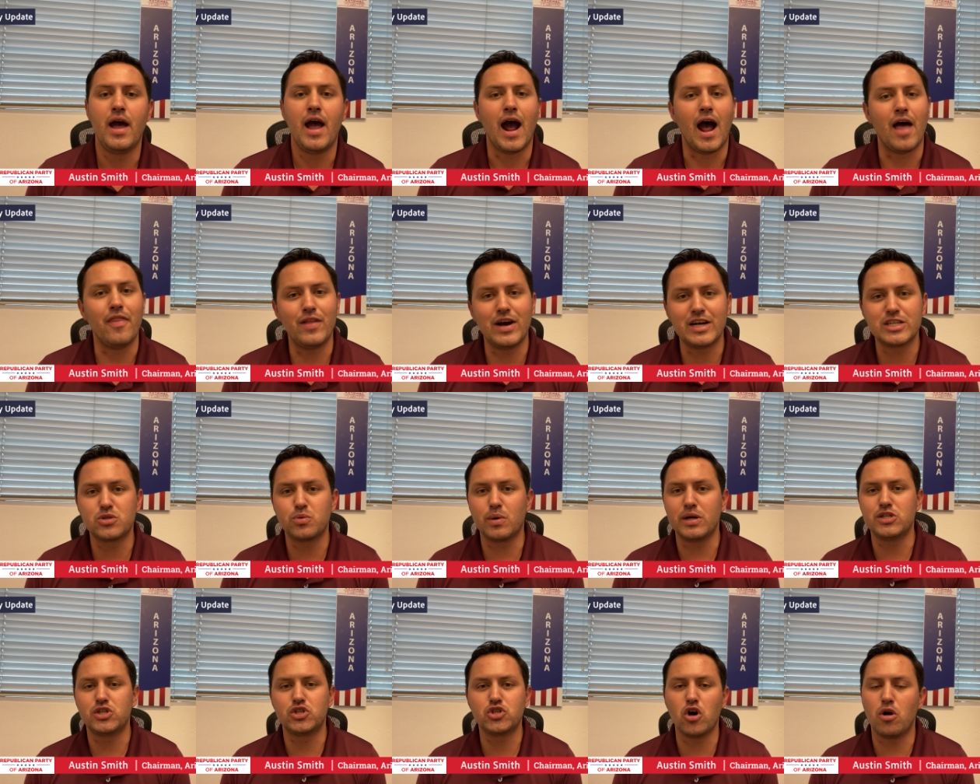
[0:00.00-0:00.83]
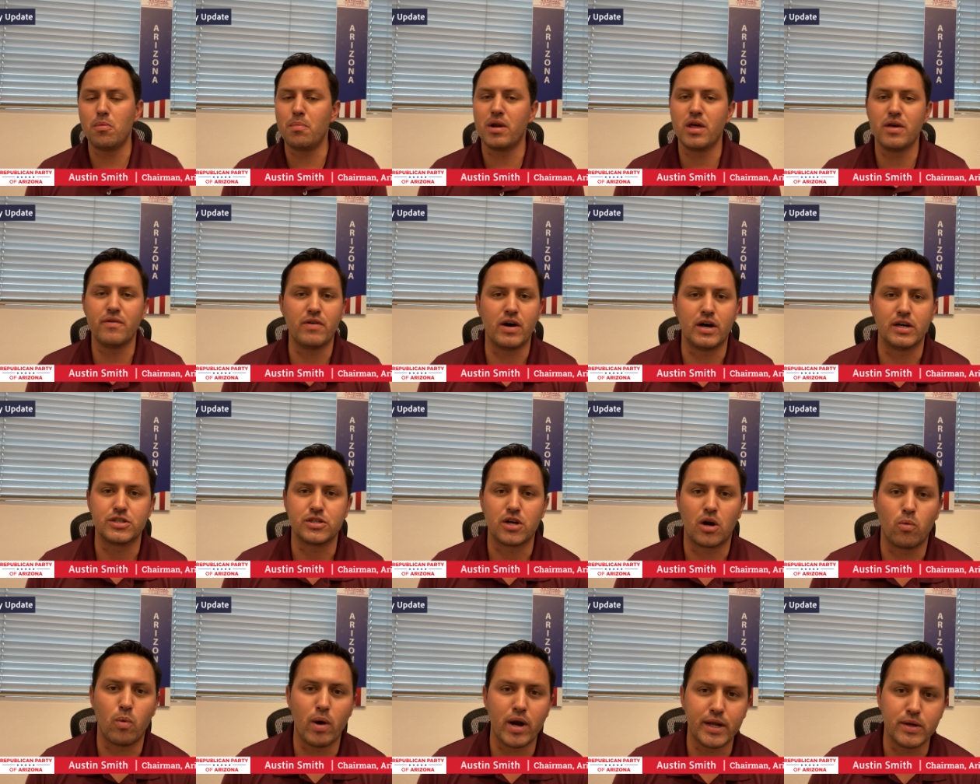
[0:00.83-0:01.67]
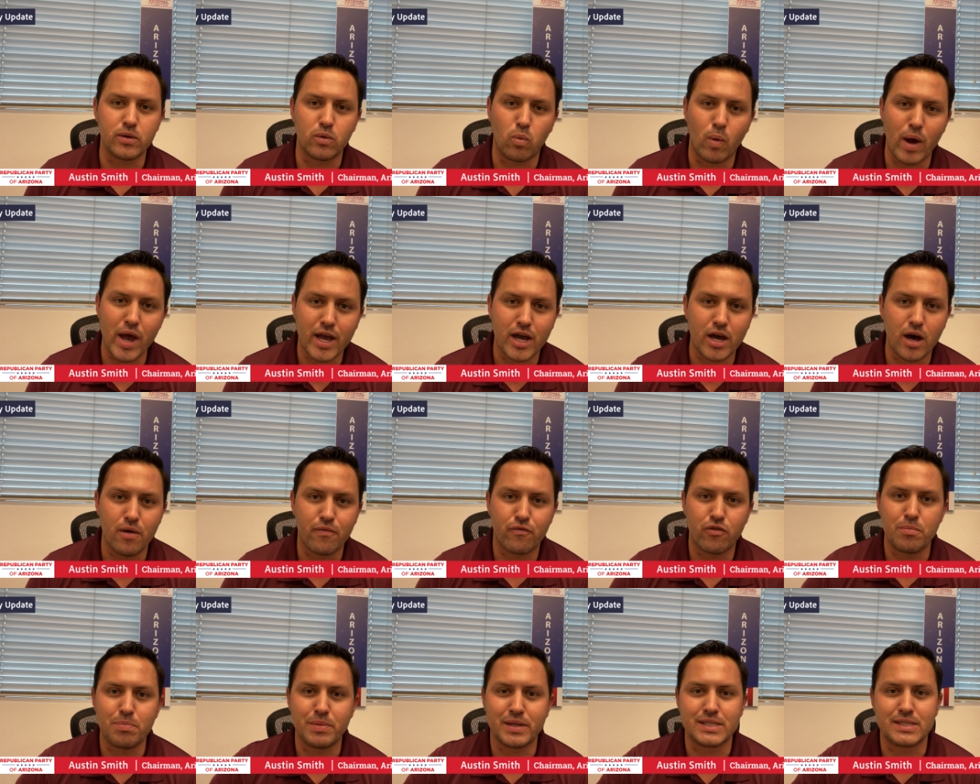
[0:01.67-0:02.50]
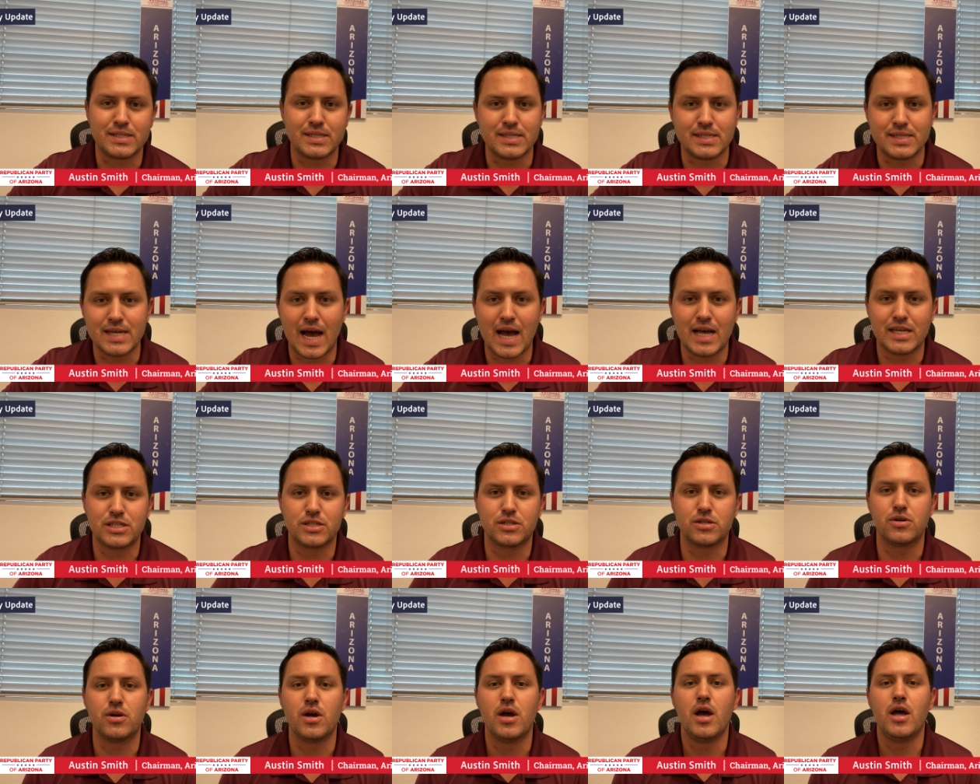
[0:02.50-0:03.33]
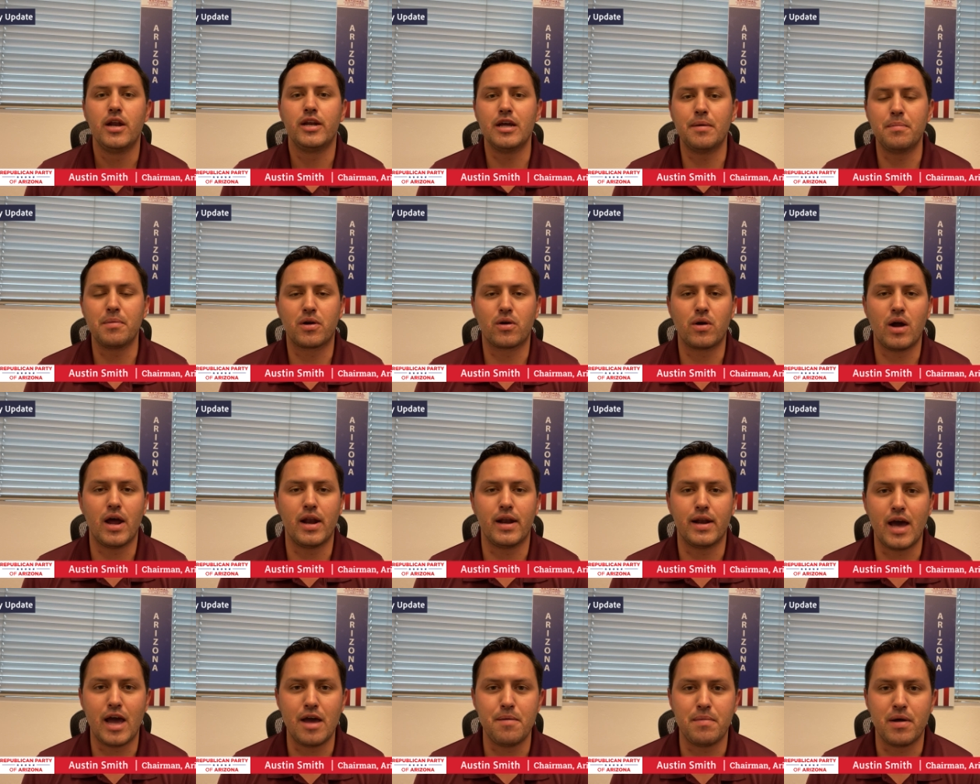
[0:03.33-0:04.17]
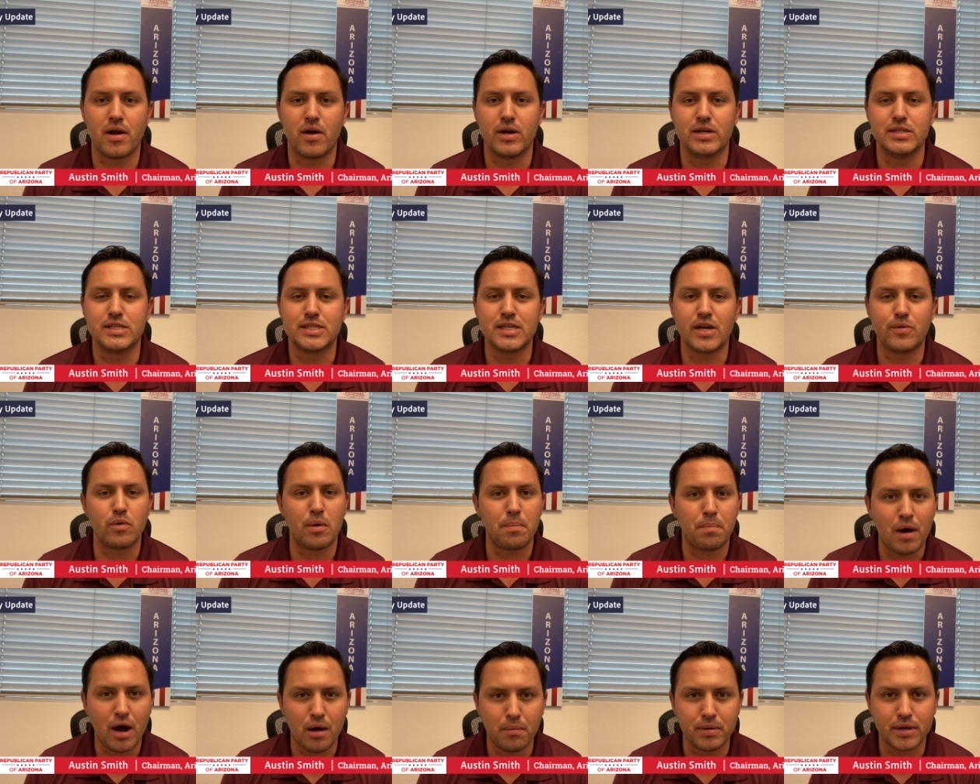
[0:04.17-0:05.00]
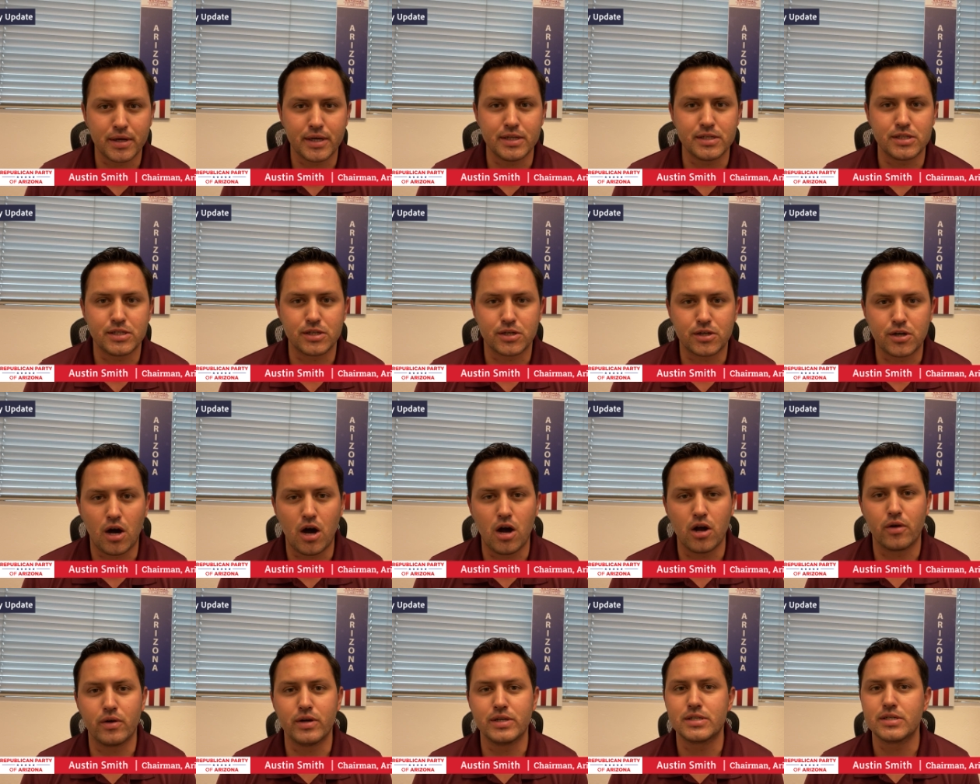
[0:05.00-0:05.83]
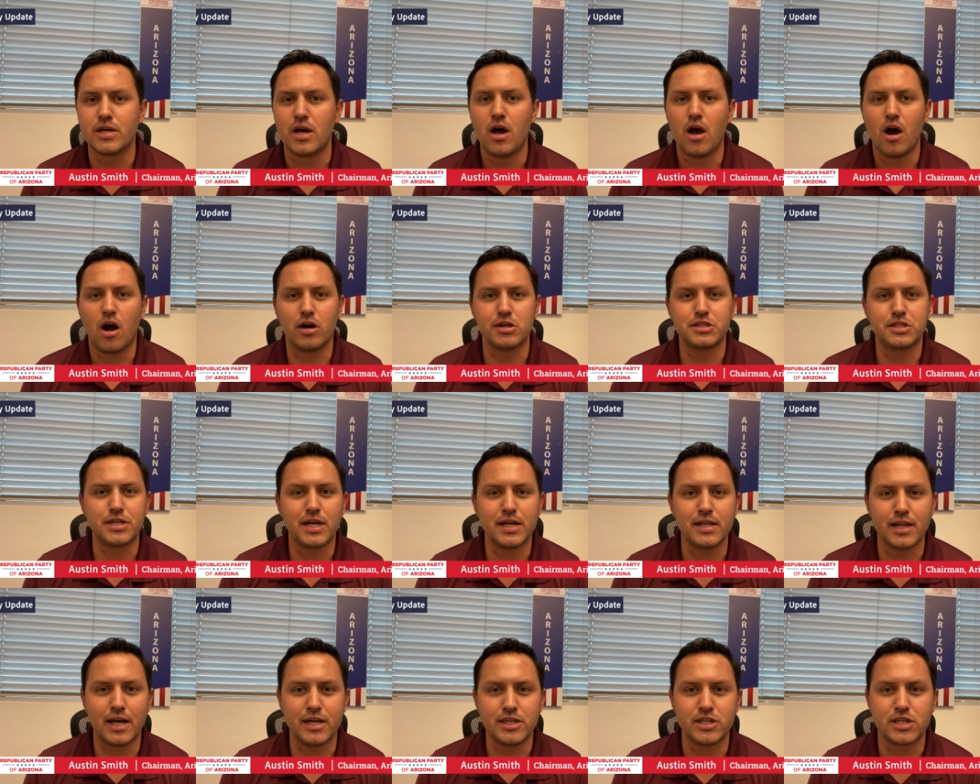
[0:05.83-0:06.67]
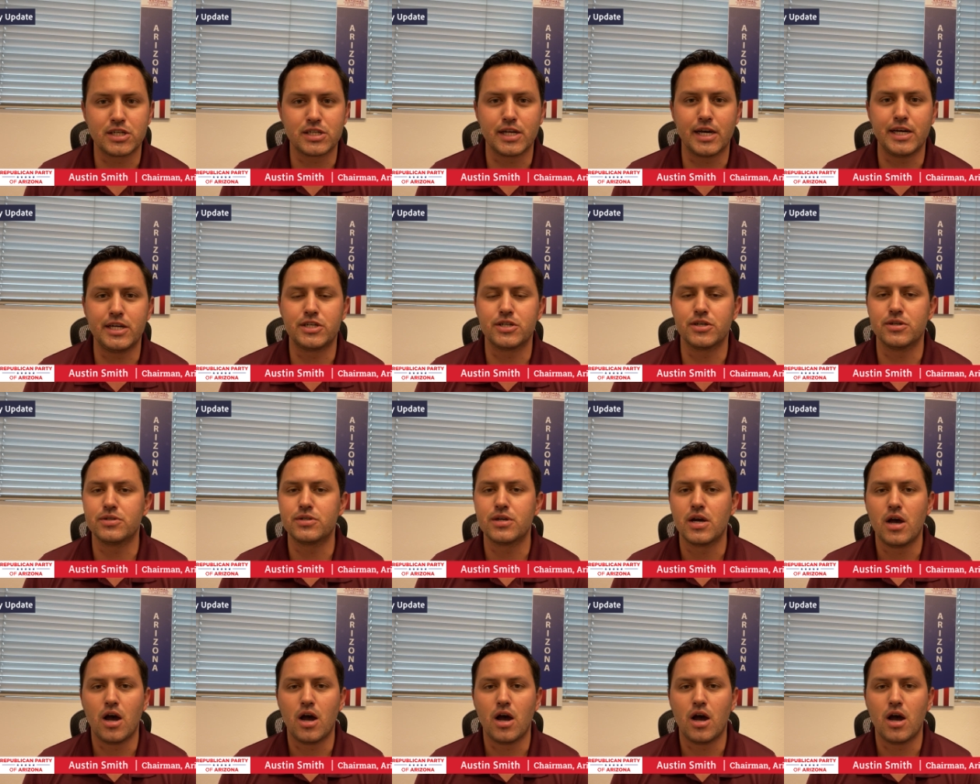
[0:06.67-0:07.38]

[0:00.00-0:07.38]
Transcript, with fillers: and that's why so many of us are ready to wake up from this disaster Democrat nightmare and send Republicans to Congress, our state legislatures,